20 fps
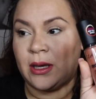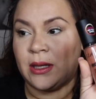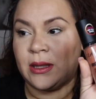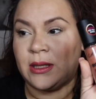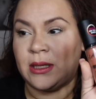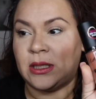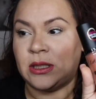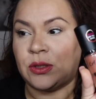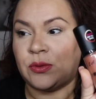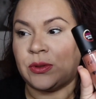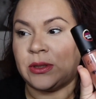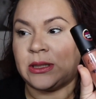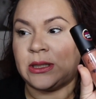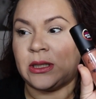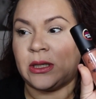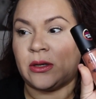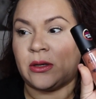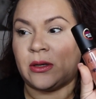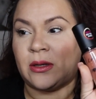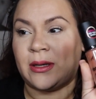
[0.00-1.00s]
These
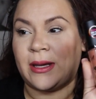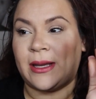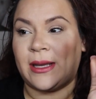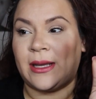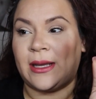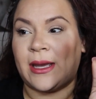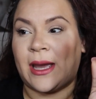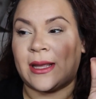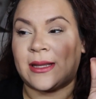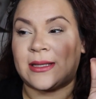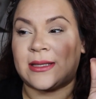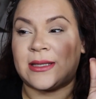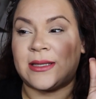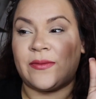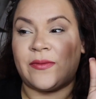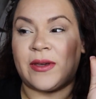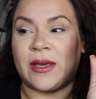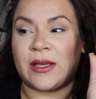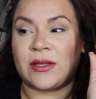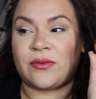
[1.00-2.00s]
retail at
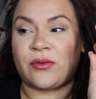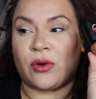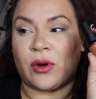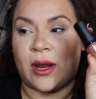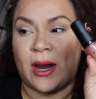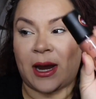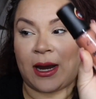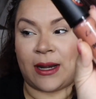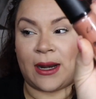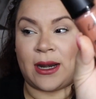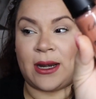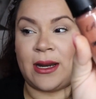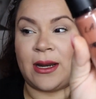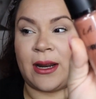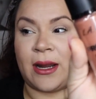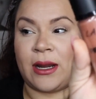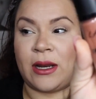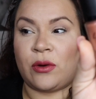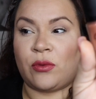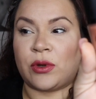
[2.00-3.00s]
CVS for
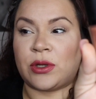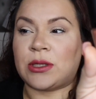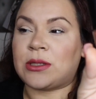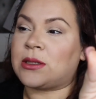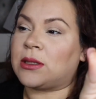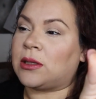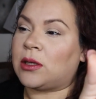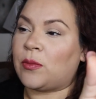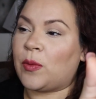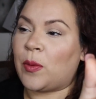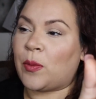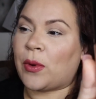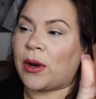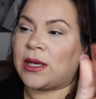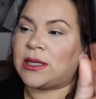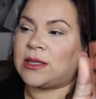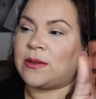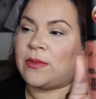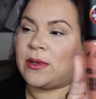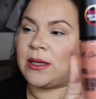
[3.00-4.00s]
$8.99, which is a little bit
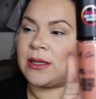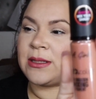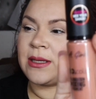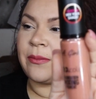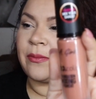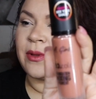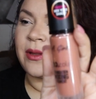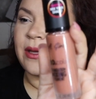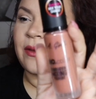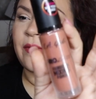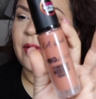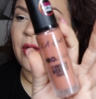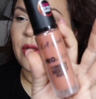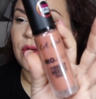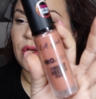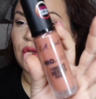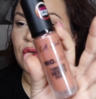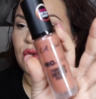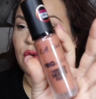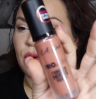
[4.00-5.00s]
pricey because I believe
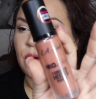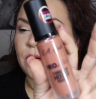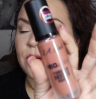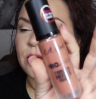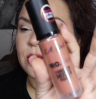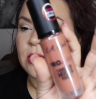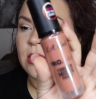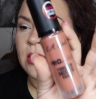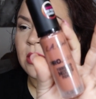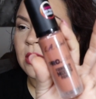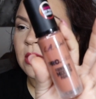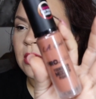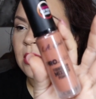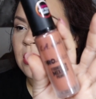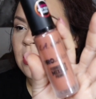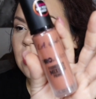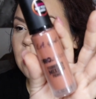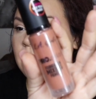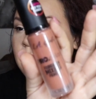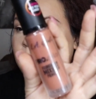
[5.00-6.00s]
other stores
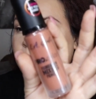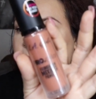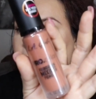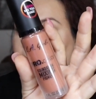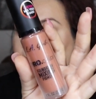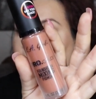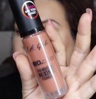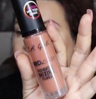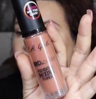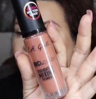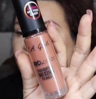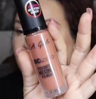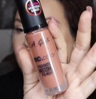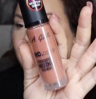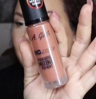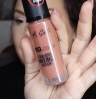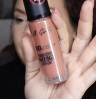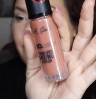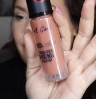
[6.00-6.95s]
may have them